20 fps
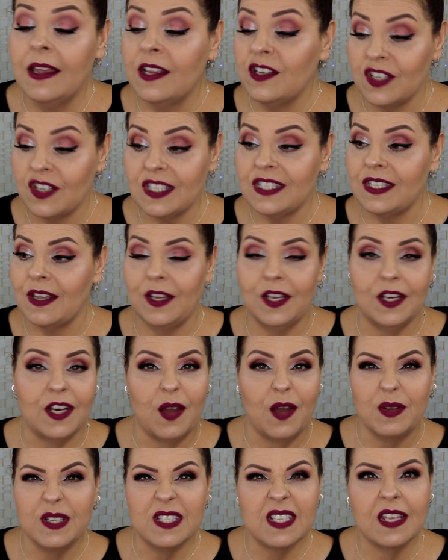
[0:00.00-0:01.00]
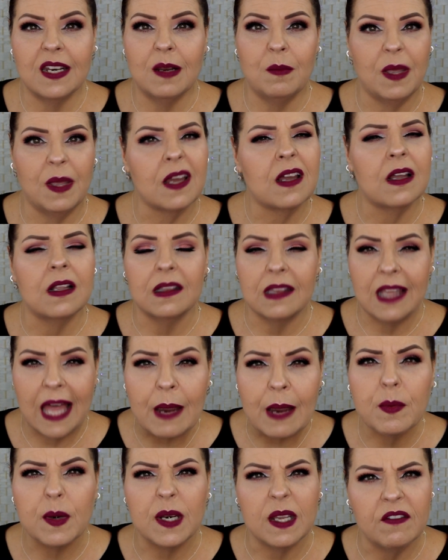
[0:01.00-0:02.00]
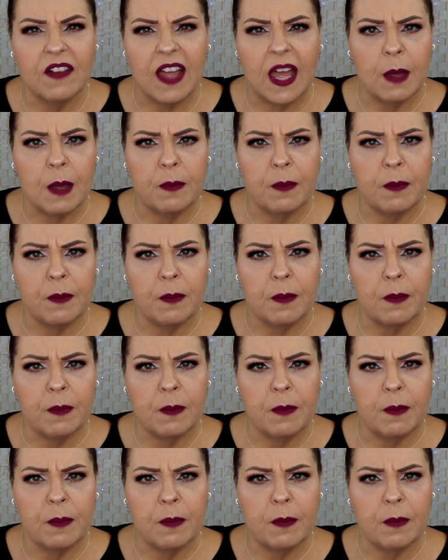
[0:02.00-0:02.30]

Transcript: Just so you know, it's going to be a collaborative